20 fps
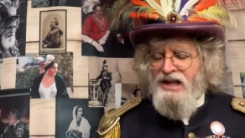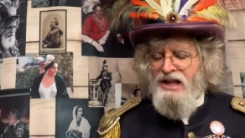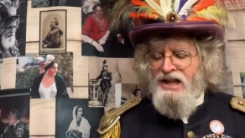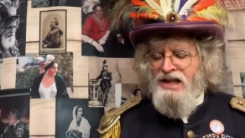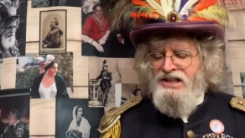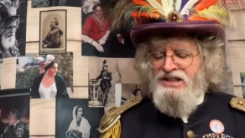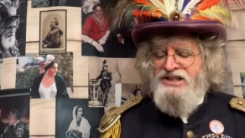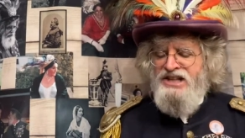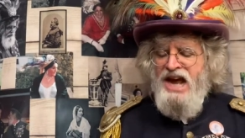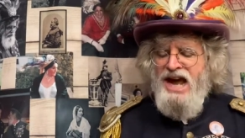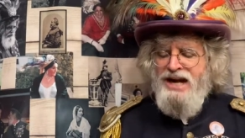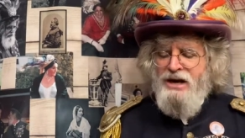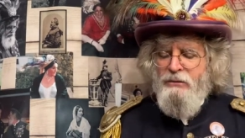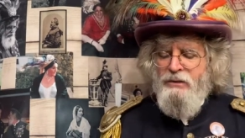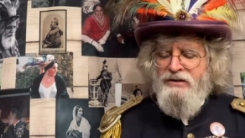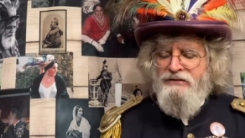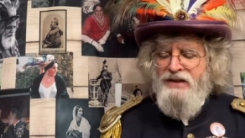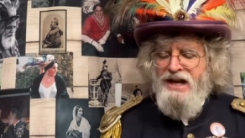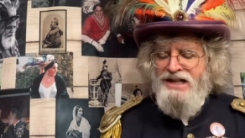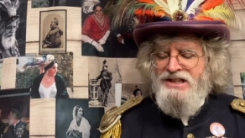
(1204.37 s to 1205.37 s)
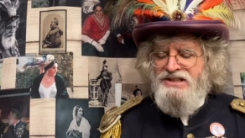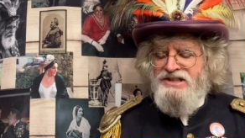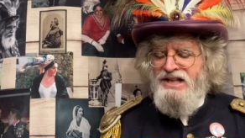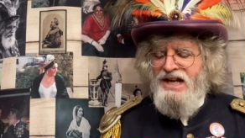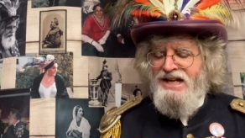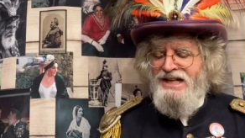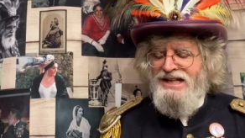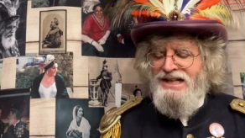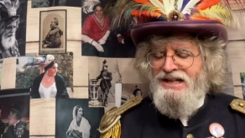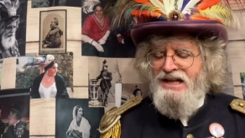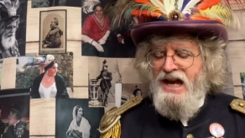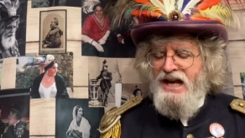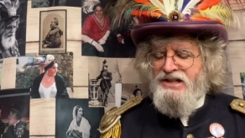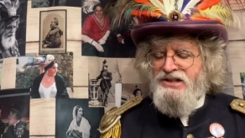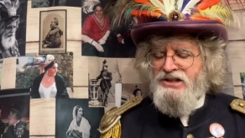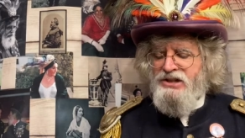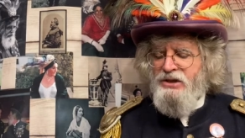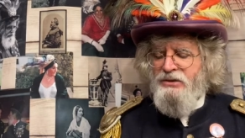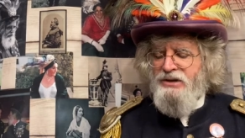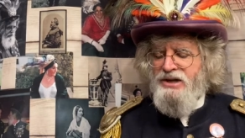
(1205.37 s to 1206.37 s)
Sacco and Vanzetti,
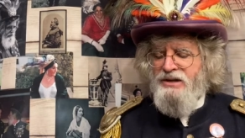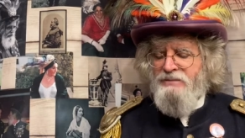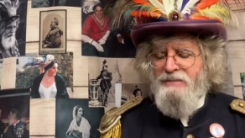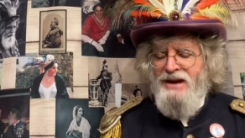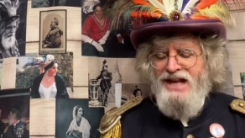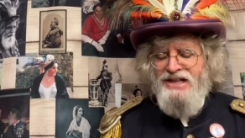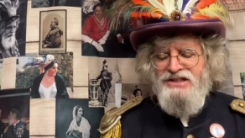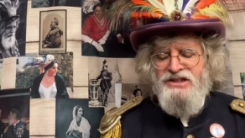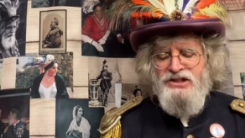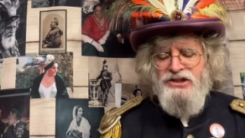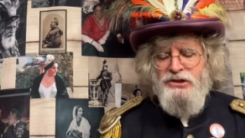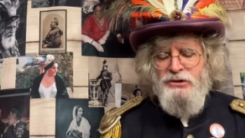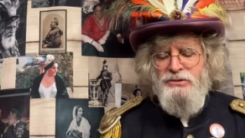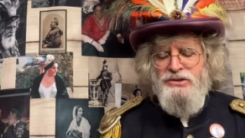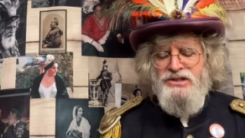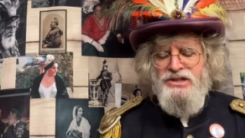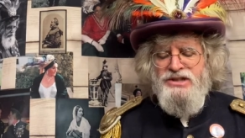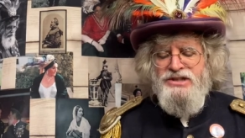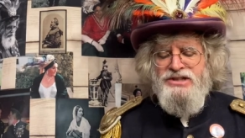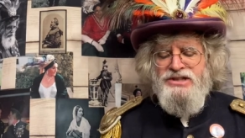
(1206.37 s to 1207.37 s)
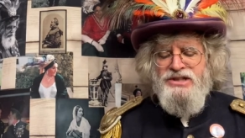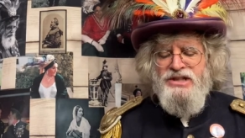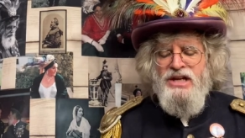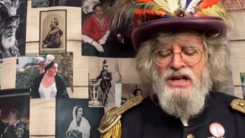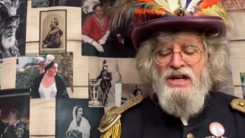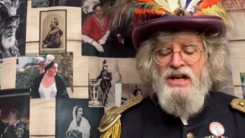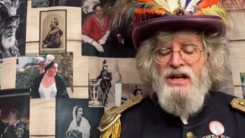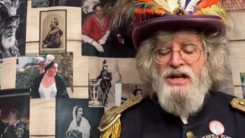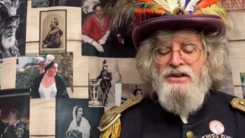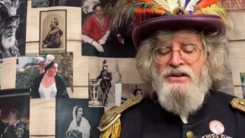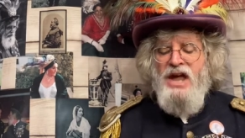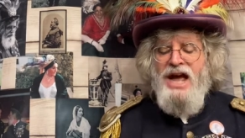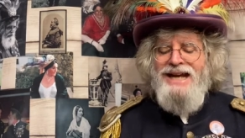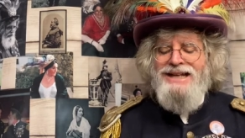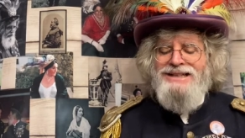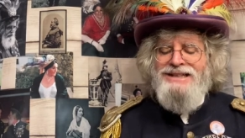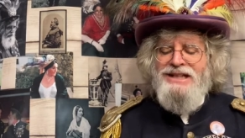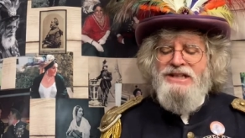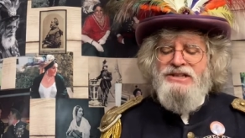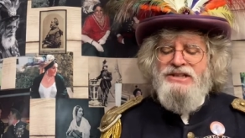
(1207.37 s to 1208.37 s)
executed in Massachusetts.
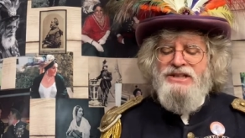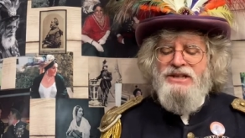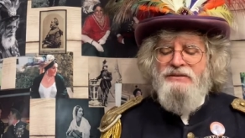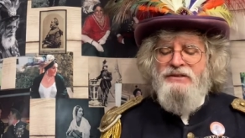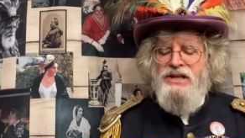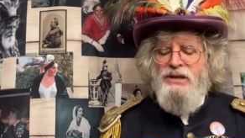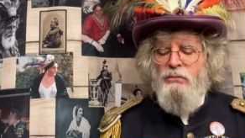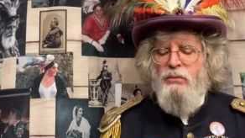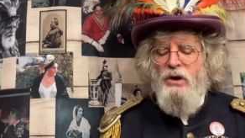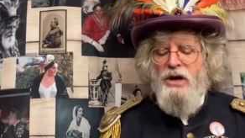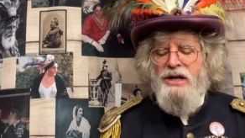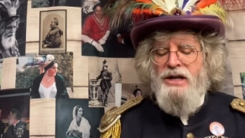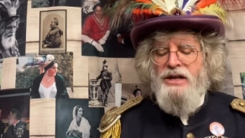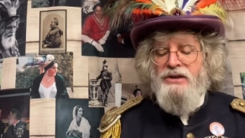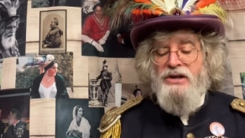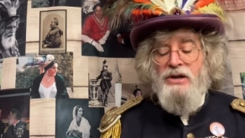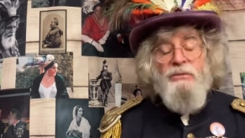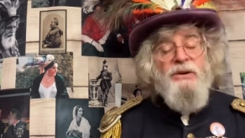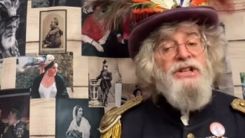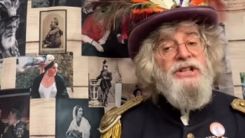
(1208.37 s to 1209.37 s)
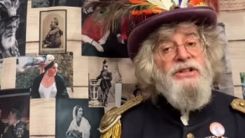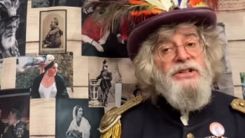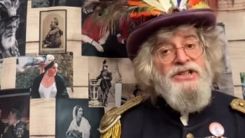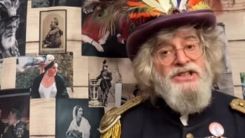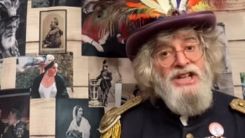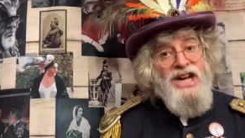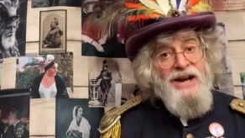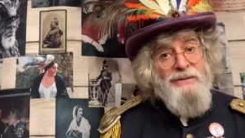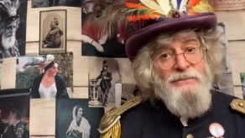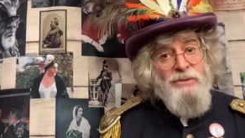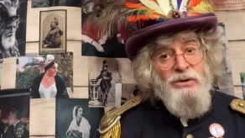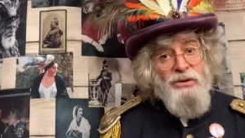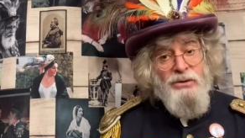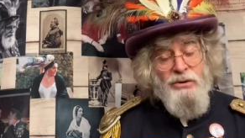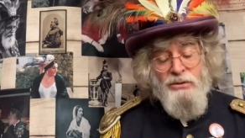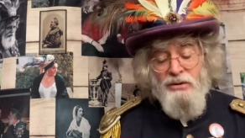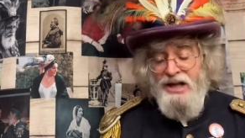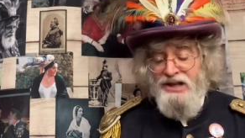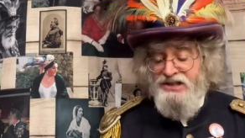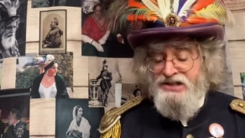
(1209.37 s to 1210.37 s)
1971, the original
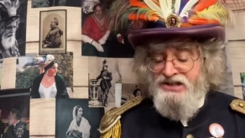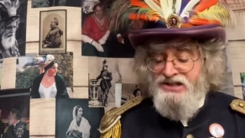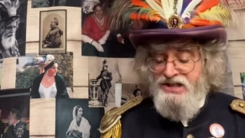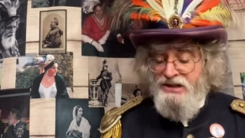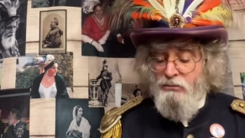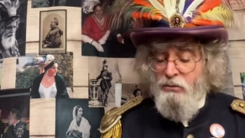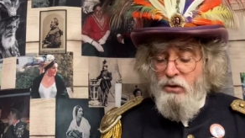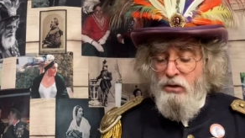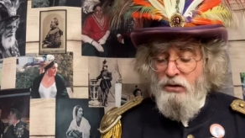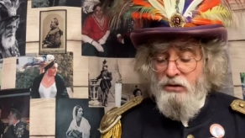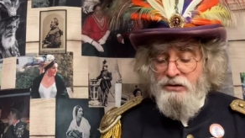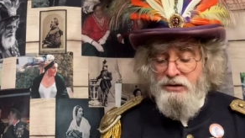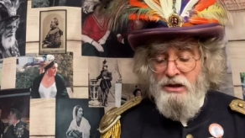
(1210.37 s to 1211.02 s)
Shamu at SeaWorld